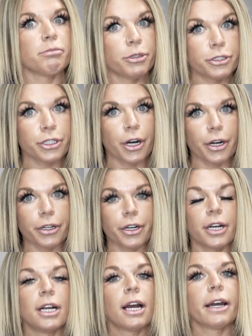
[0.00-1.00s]
I push
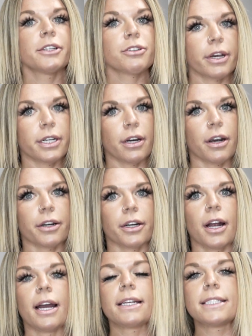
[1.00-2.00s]
harder, I train
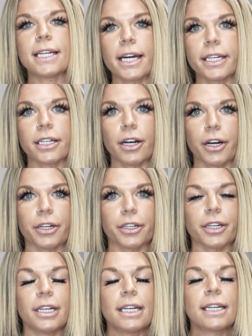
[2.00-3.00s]
harder, I diet
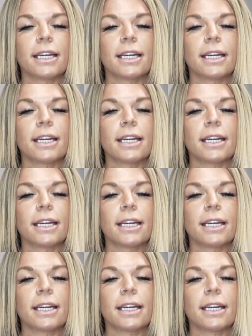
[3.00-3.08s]
harder.